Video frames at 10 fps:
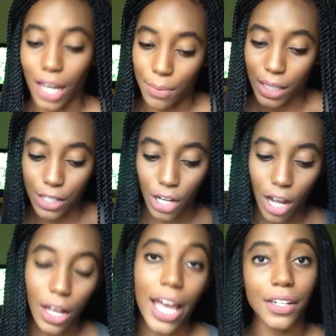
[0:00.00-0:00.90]
I'm gonna let
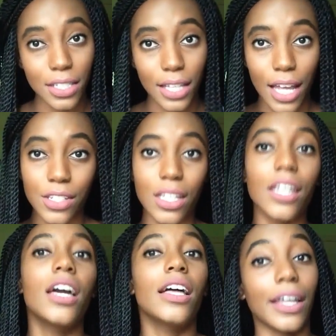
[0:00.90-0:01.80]
y'all handle
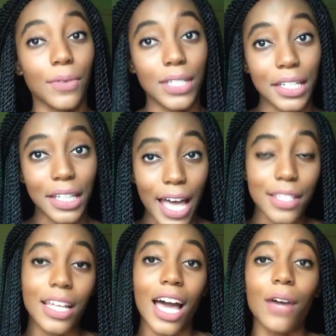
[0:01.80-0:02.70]
Stacey like we did
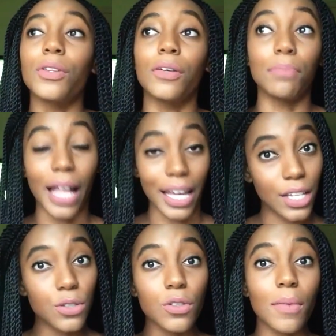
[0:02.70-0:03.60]
last time with Black
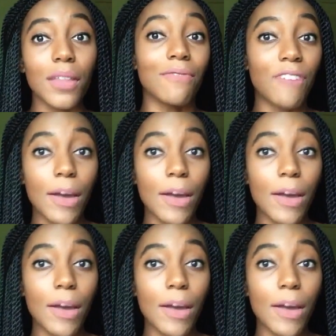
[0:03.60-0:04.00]
History Month in